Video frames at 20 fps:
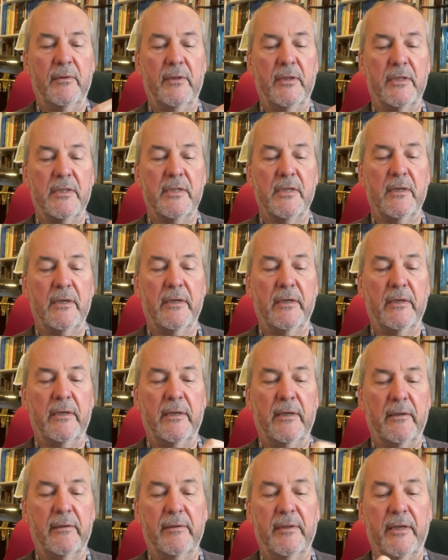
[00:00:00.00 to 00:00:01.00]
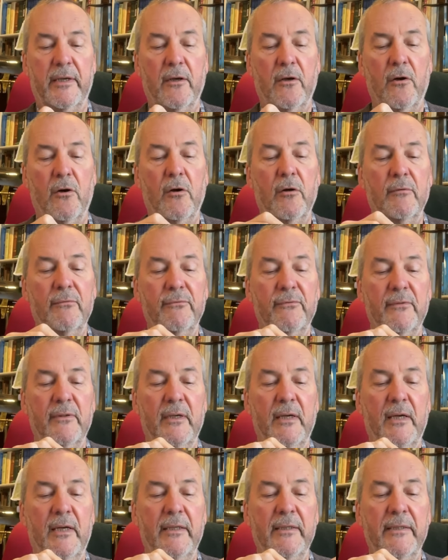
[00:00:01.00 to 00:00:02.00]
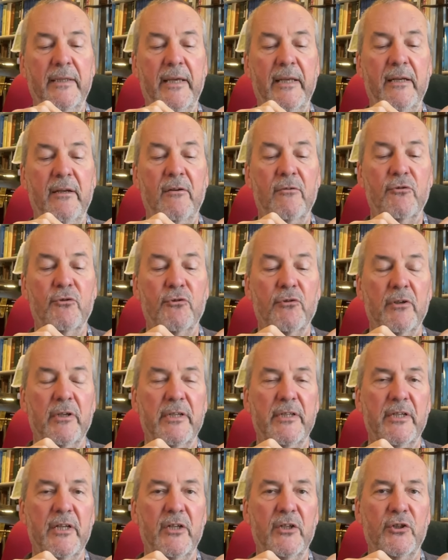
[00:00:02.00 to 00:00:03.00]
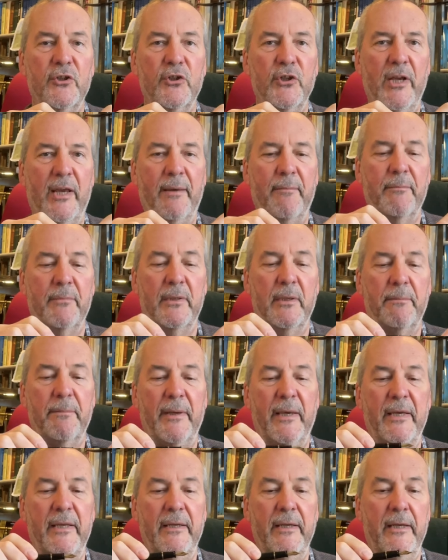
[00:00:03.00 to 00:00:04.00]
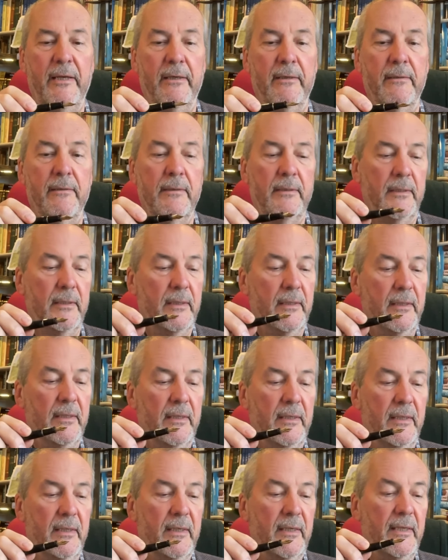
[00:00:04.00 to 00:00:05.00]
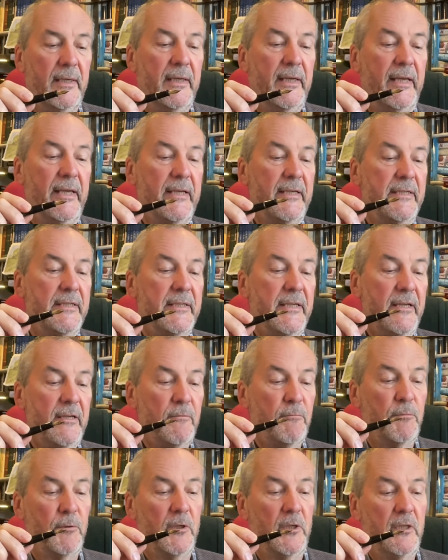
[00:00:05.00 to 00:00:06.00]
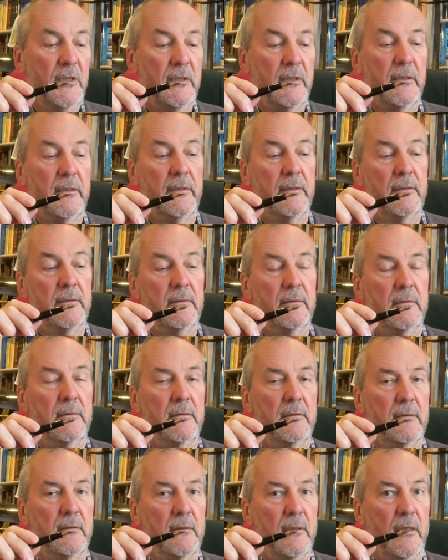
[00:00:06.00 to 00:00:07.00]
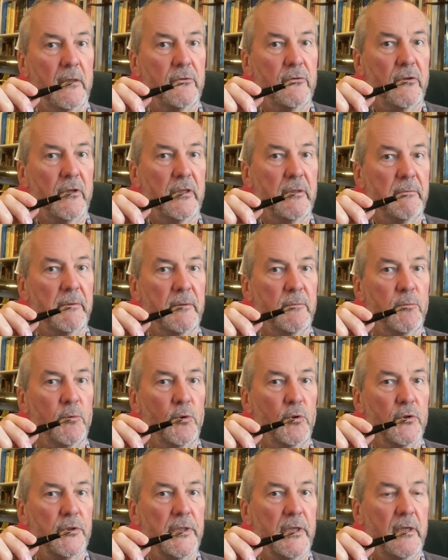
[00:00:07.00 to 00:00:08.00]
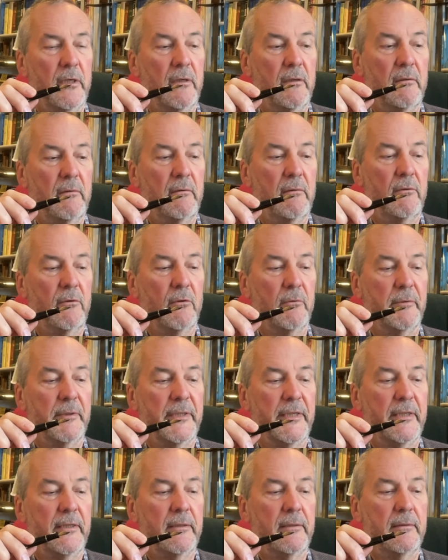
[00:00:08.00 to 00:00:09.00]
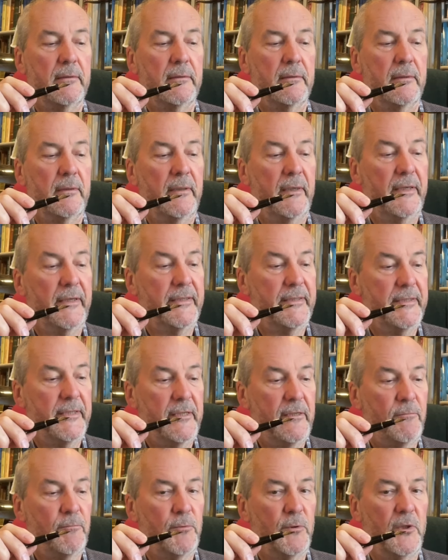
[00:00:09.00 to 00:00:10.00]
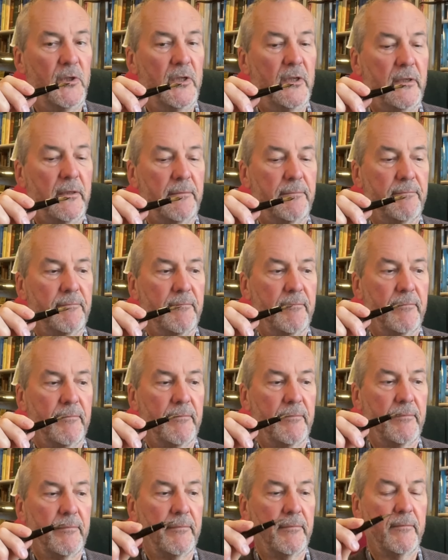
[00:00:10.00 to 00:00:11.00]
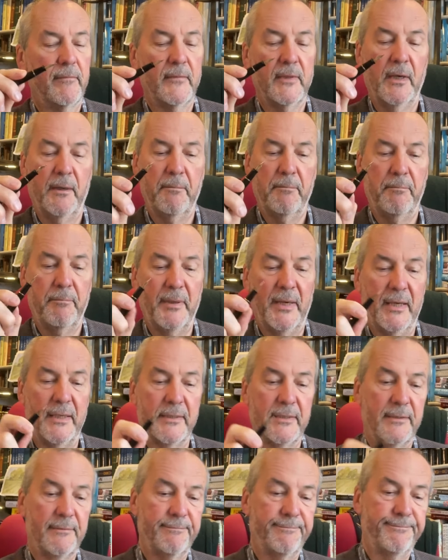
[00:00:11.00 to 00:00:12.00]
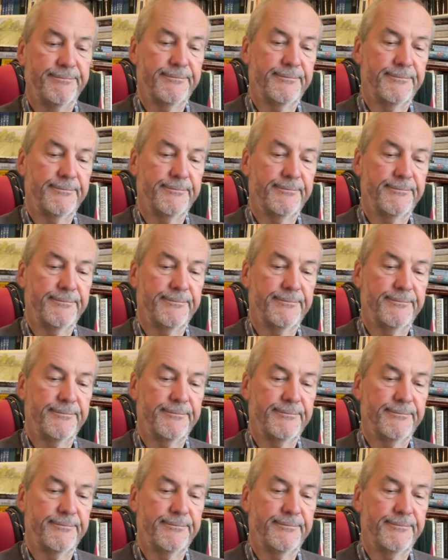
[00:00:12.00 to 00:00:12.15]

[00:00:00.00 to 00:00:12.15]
the tightening thing off and then try to jam the pen in. It did work. I tried it with water, not with ink. It did work, but